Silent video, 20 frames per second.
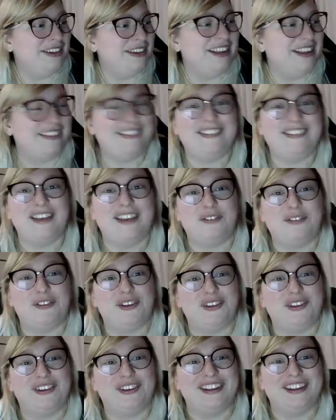It's
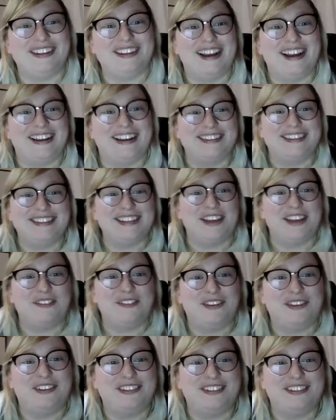7. It's
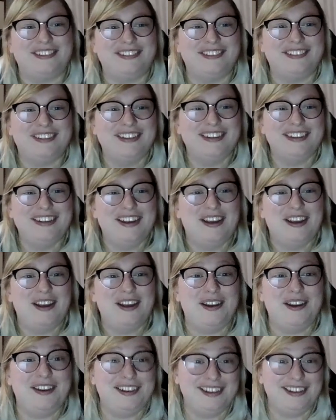7.
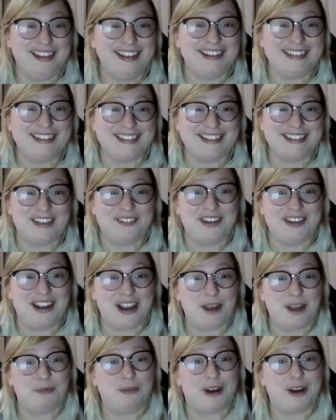So it is 7
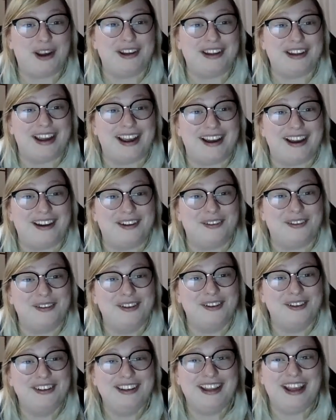a.m. right
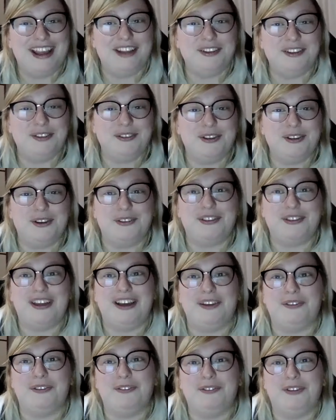now, and
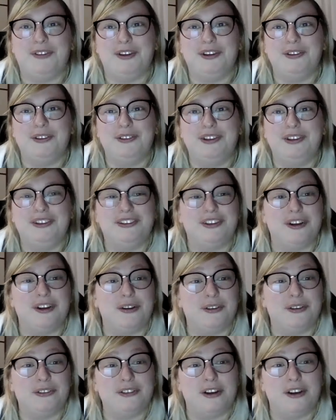that where you need to
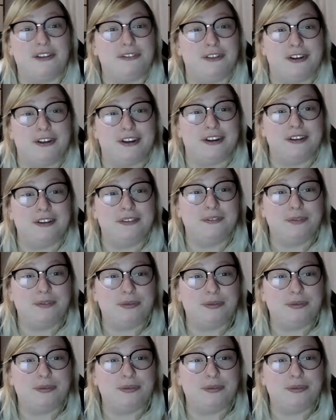go is not far.